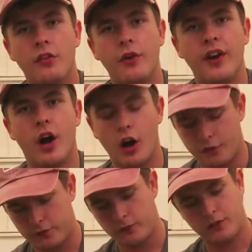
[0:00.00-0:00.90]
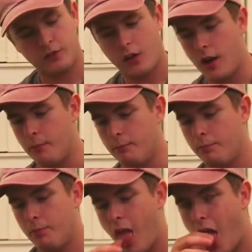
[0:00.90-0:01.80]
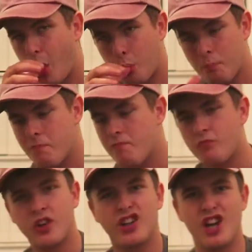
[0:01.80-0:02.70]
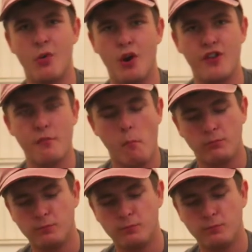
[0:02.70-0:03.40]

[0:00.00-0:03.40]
Three and a half um, kiwis.